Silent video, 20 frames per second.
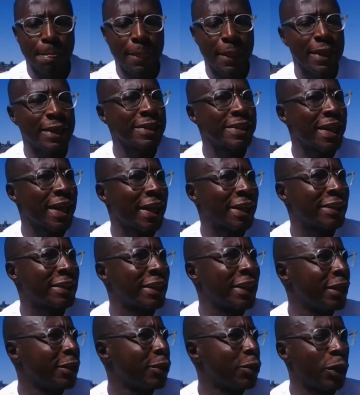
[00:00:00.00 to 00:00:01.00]
He's had
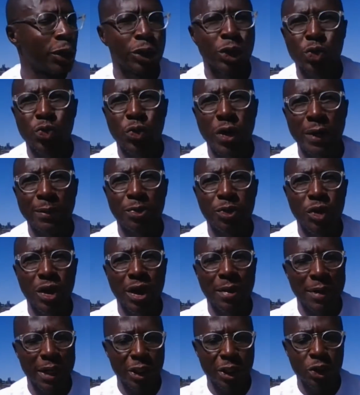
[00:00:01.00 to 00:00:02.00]
not just one
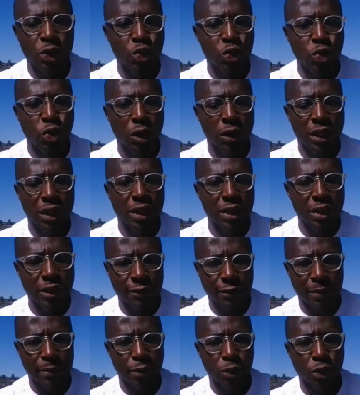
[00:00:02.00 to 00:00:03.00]
program, I think 2 or 3
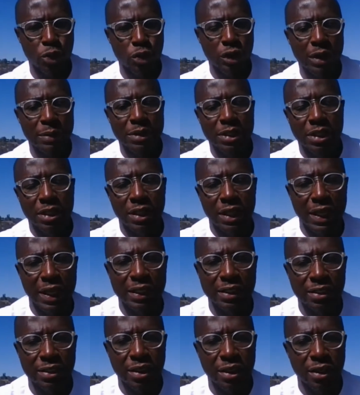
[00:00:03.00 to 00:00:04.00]
different programs in the
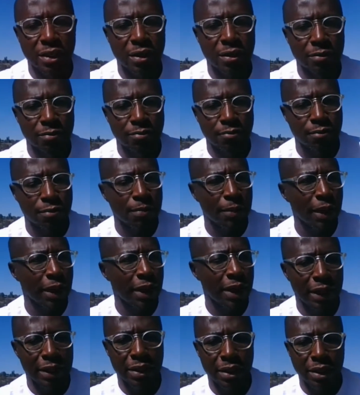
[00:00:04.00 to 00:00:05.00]
last
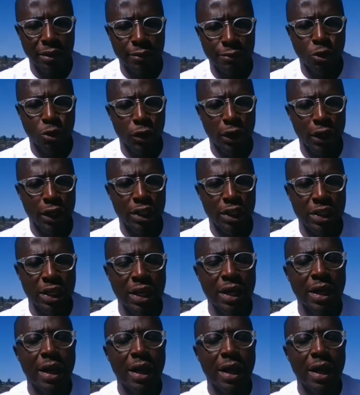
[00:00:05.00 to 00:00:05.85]
4 years,